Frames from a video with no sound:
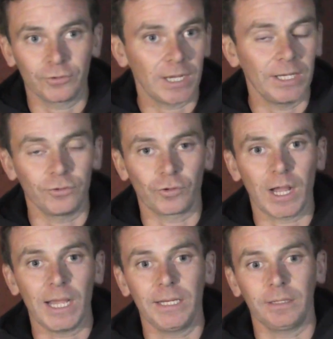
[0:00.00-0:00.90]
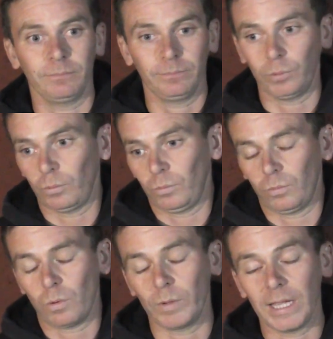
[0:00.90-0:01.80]
and
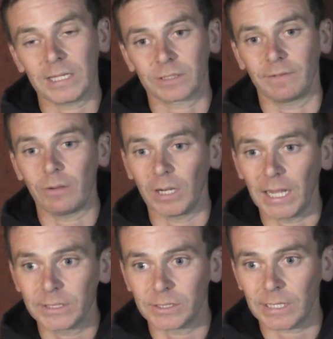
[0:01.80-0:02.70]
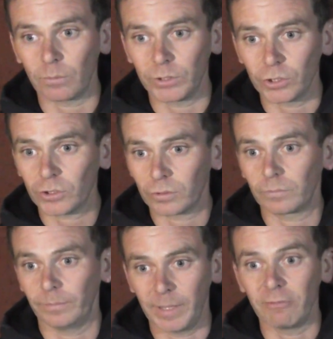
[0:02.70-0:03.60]
what we ask of our lads is that we just
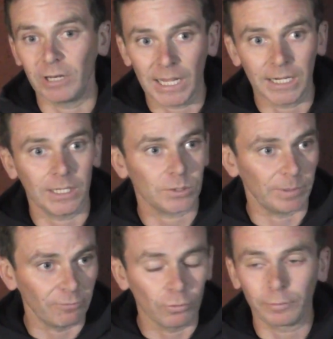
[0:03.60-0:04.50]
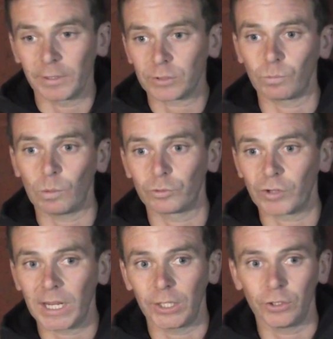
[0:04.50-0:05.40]
be relentless, be ruthless in what we're
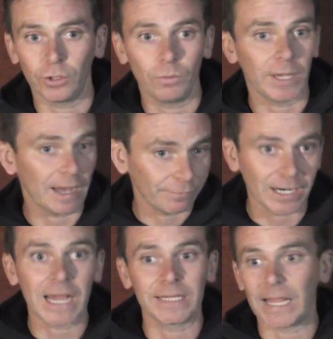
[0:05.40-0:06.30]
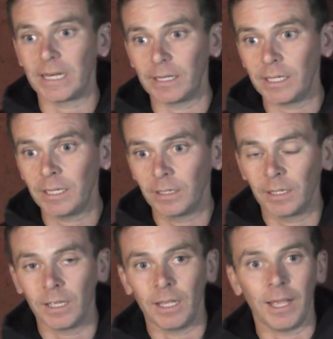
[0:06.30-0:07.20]
trying to do. We have an identity,
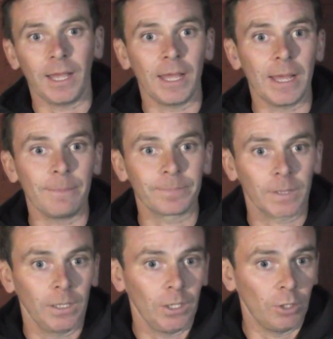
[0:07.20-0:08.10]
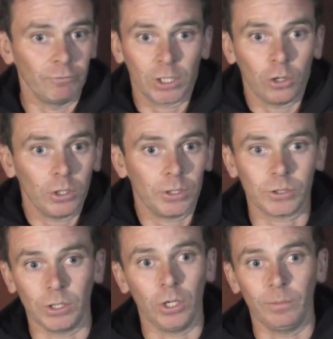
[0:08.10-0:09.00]
and
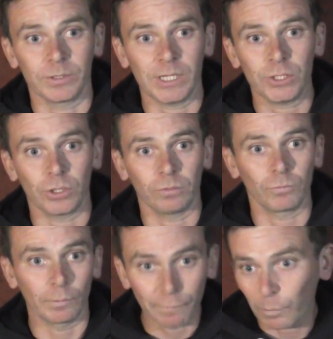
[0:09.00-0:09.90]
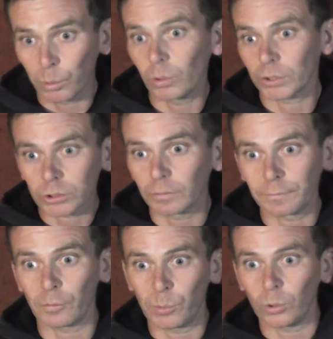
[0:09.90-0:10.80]
regardless of the opposition, good football is good
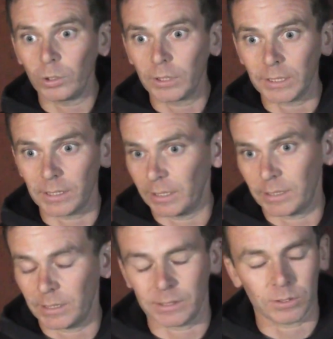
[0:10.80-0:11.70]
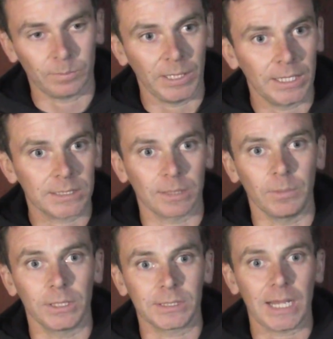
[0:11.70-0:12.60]
football. It's as plain and
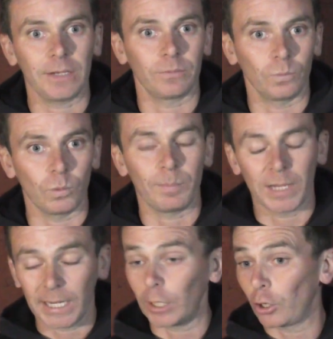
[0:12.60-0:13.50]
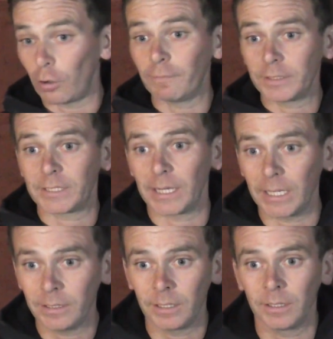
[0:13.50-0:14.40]
simple as that, and we played a lot of it
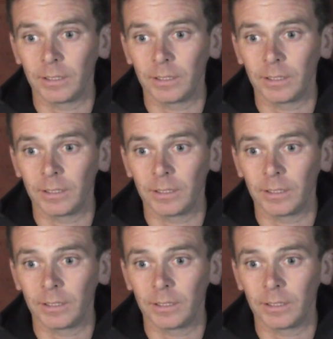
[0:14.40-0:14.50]
tonight.